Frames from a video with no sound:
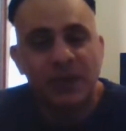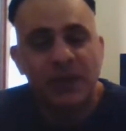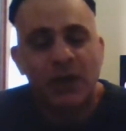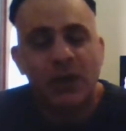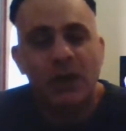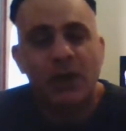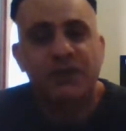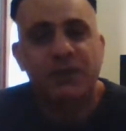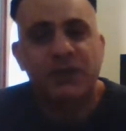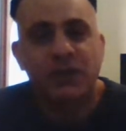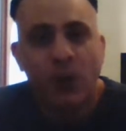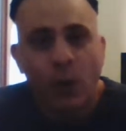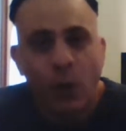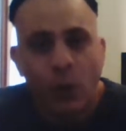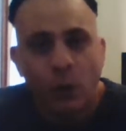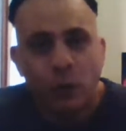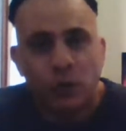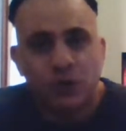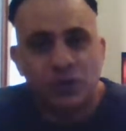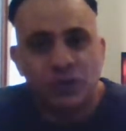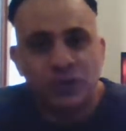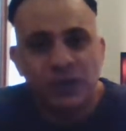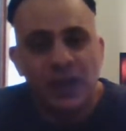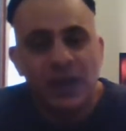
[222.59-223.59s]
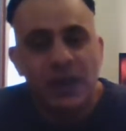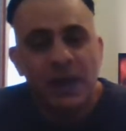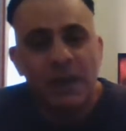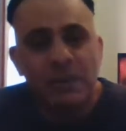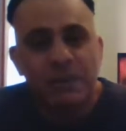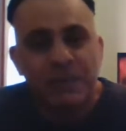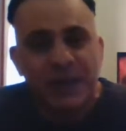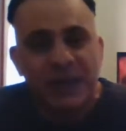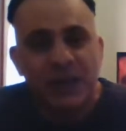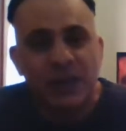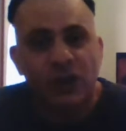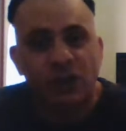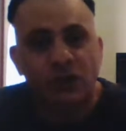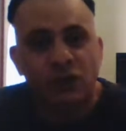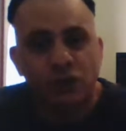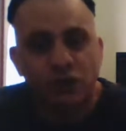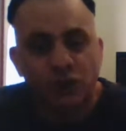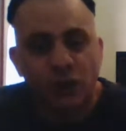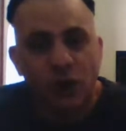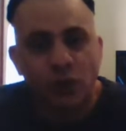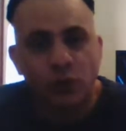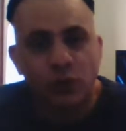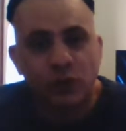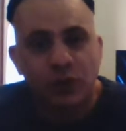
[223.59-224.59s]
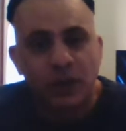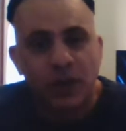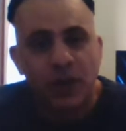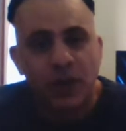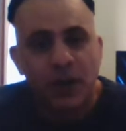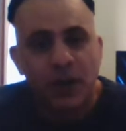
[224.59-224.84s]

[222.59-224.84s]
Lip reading: Of course, being controlled